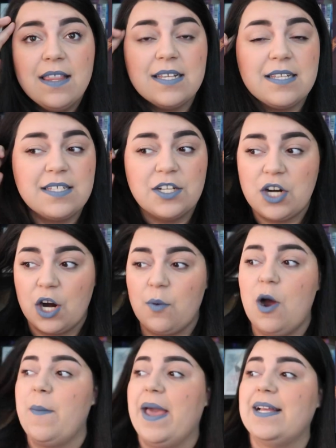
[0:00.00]
This is a dark
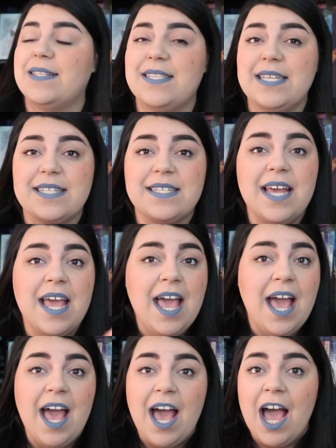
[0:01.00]
romance. This
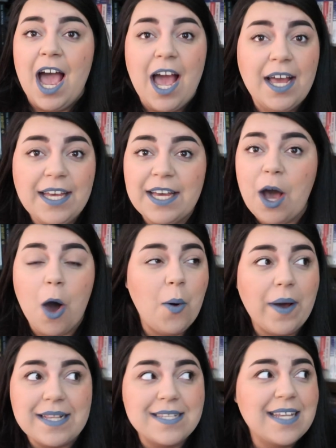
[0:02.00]

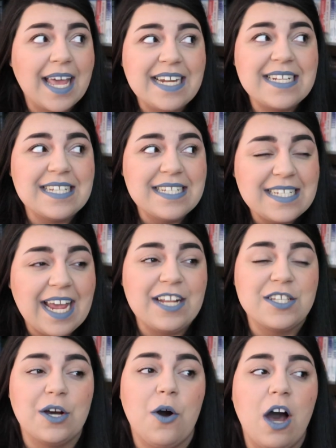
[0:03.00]
oh it's it is
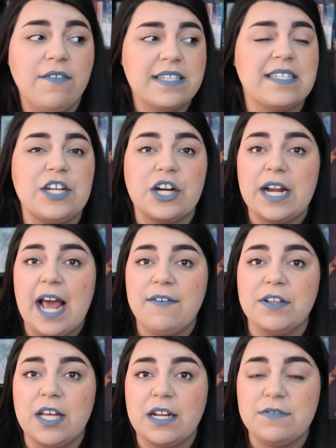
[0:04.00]
insane so obviously you're gonna
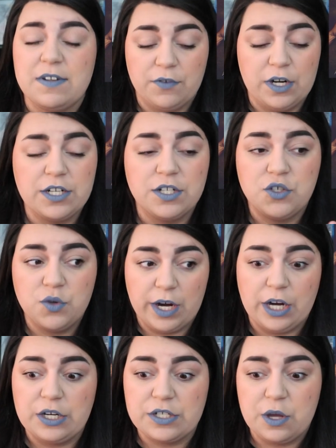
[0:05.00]
have a lot of different
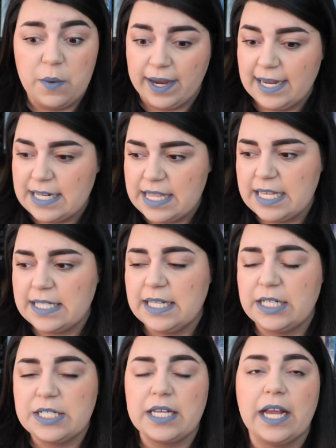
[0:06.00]
triggers going into this
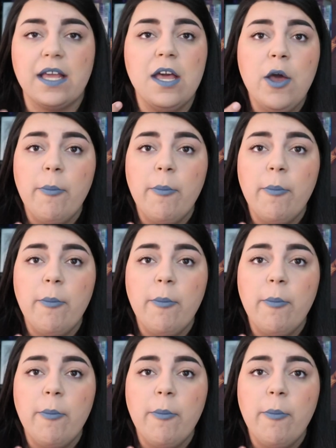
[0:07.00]
there's like